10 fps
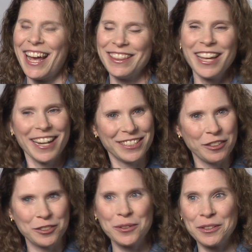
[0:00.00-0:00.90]
then as
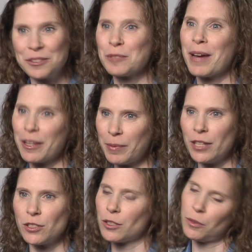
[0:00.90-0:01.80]
I was going through as a math
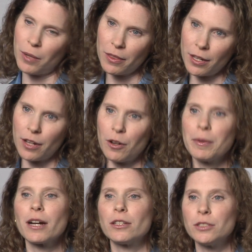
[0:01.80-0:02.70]
major, the one thing I know I'm
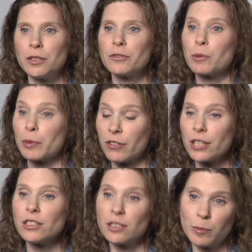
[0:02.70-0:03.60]
not going to do for a
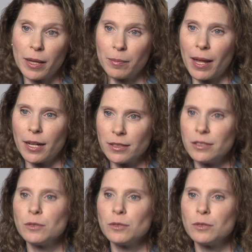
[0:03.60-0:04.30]
profession is mathematics.